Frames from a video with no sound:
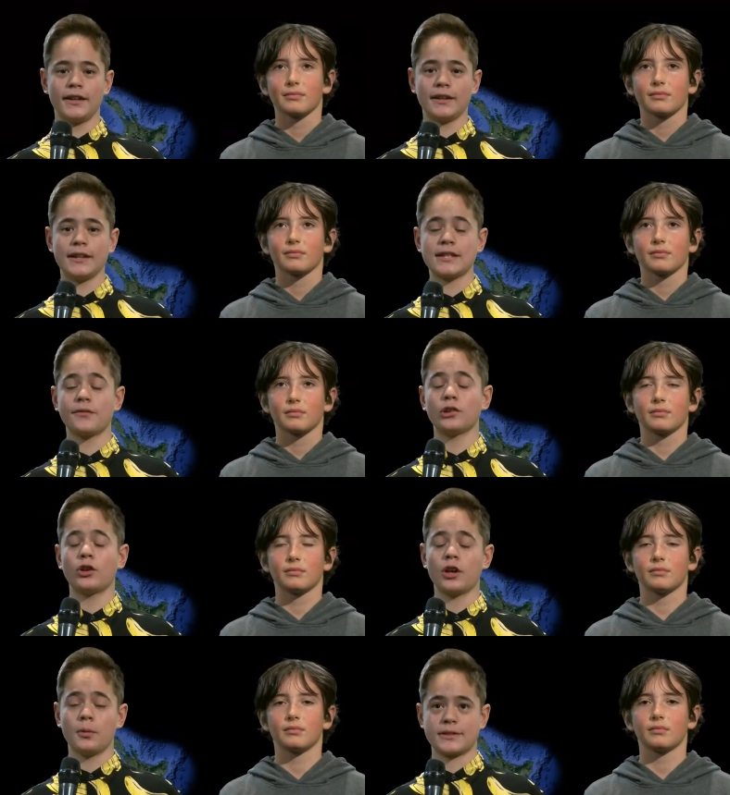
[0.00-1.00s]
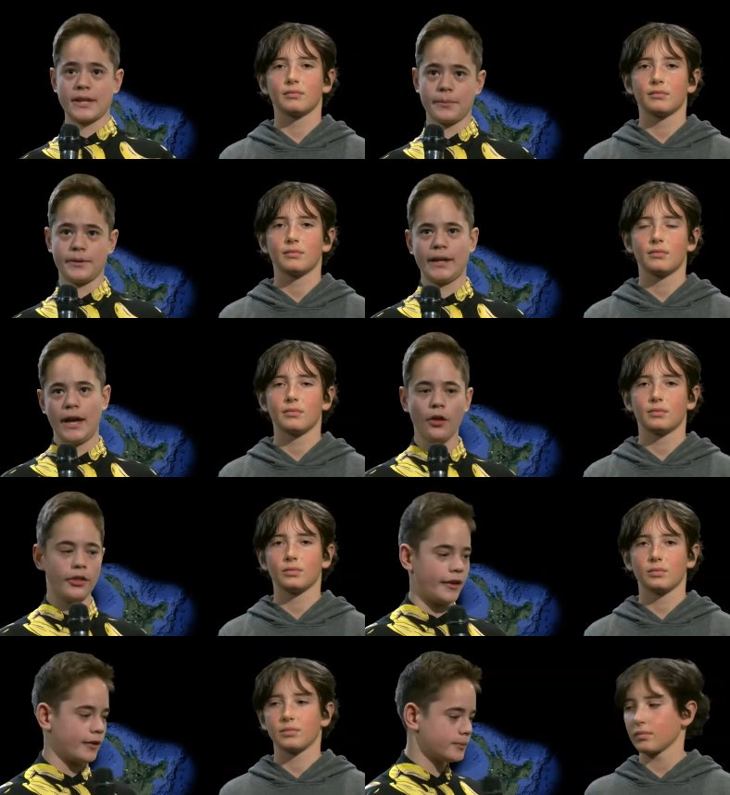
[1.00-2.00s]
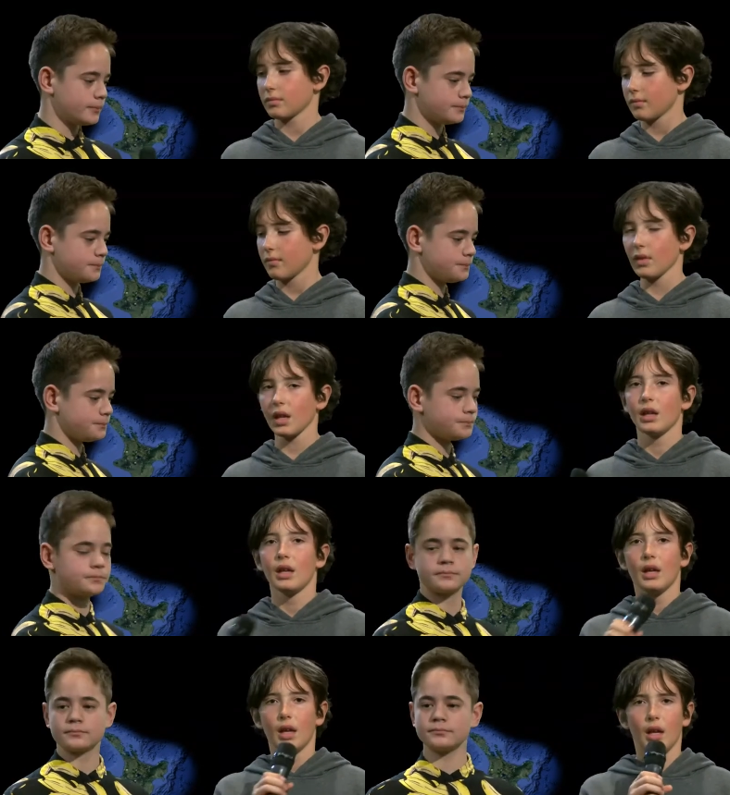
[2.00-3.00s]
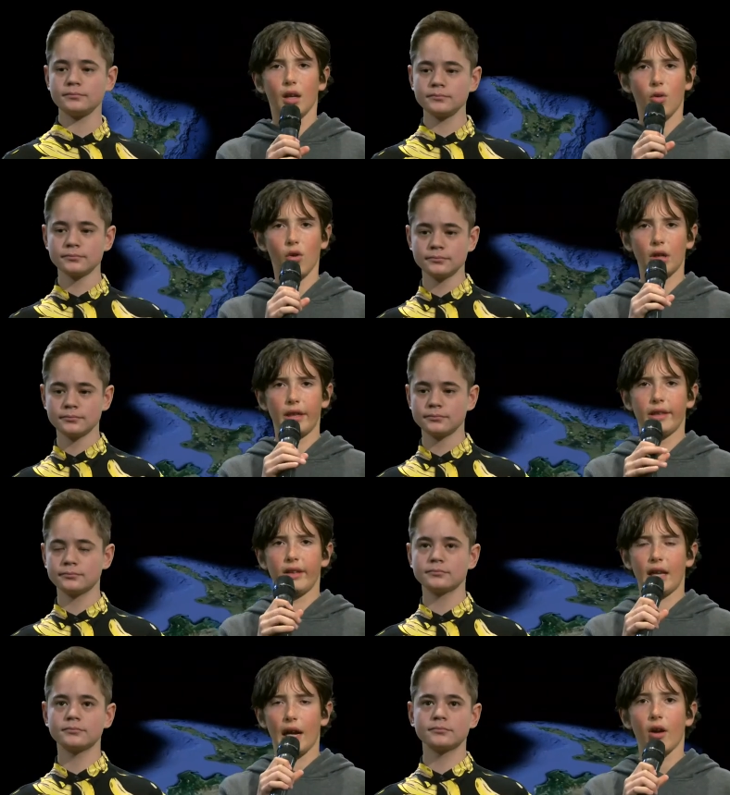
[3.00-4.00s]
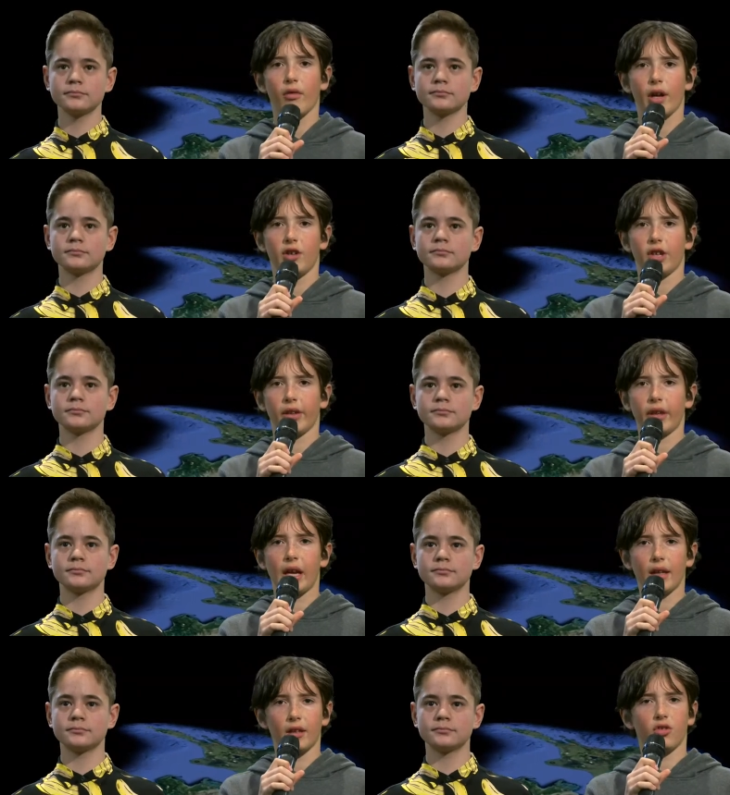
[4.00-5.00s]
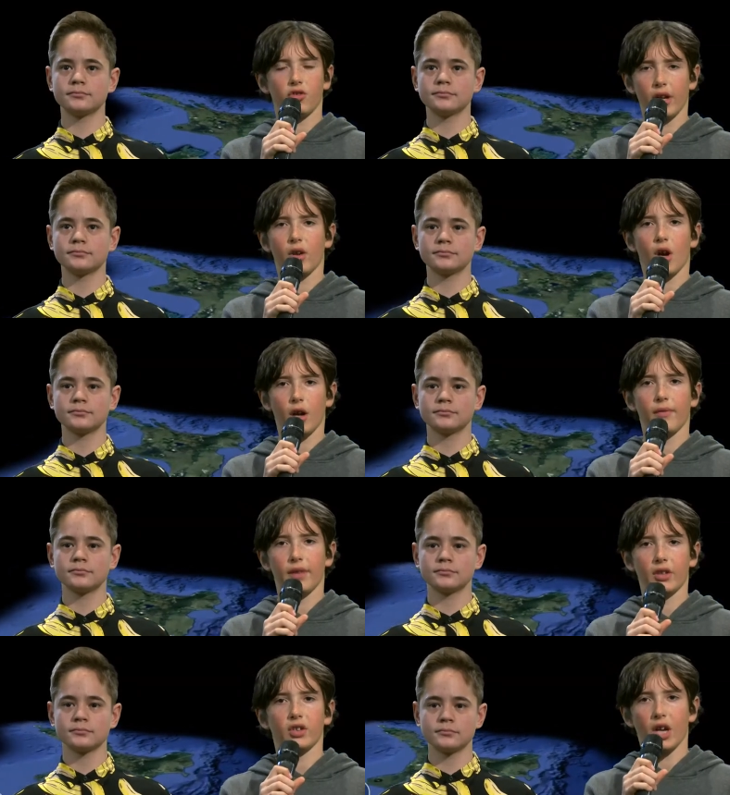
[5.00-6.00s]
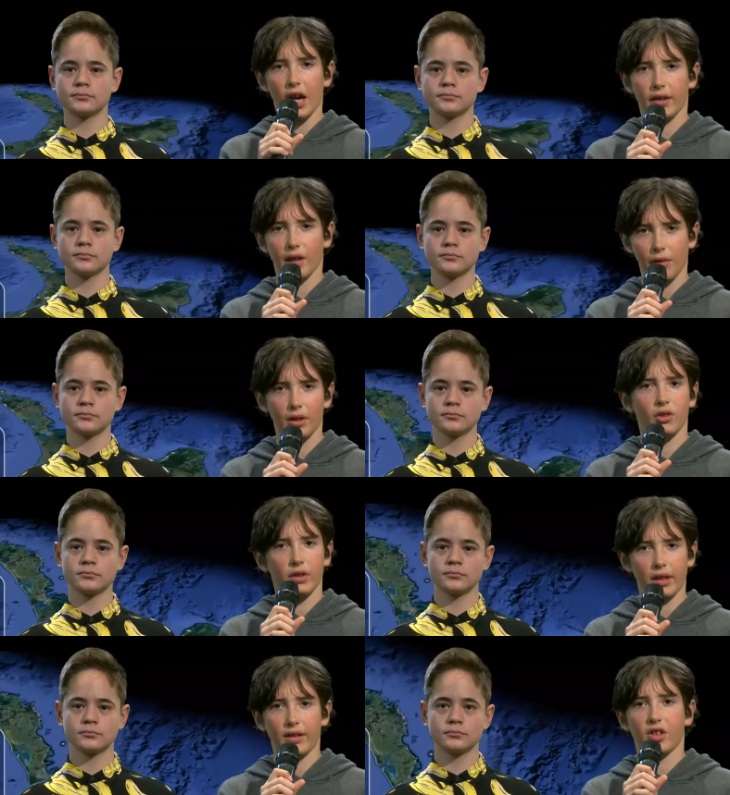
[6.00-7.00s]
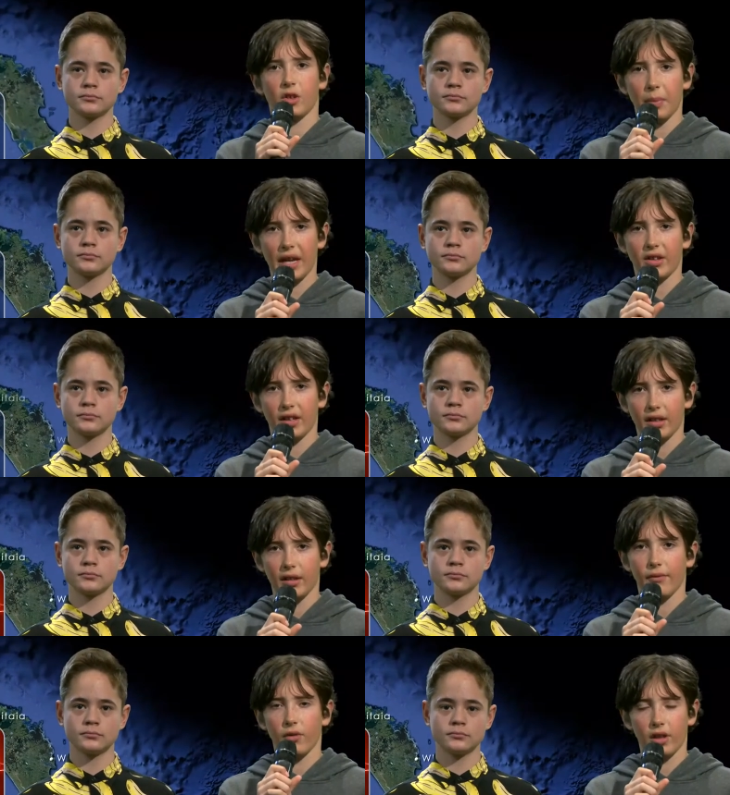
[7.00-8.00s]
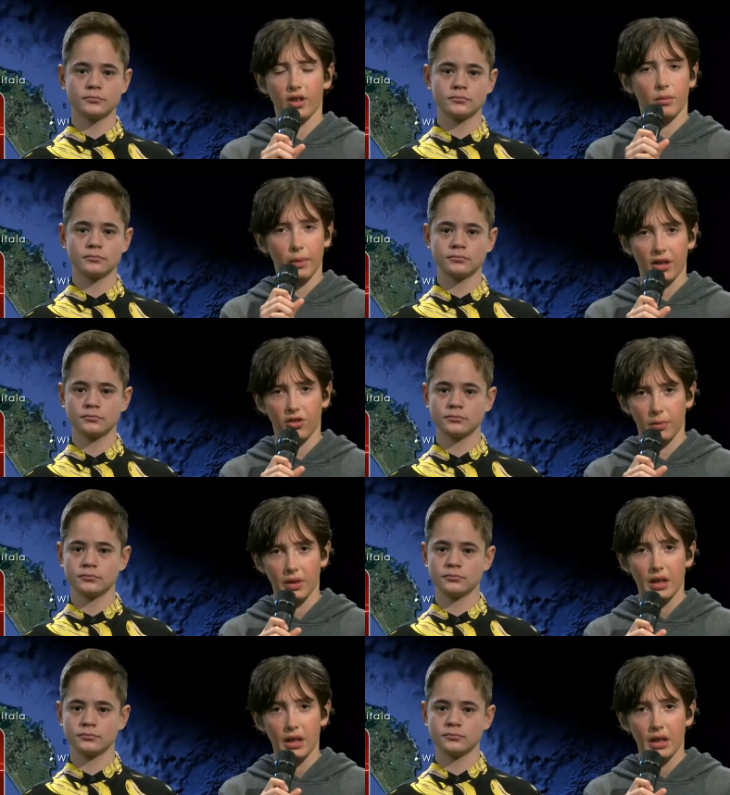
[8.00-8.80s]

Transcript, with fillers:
Speaker 1: Let's have a look at what's happening out there.
Speaker 2: In Auckland, there's outrage as the aliens try knock over the Sky Tower and use it as a space antenna for the spaceships.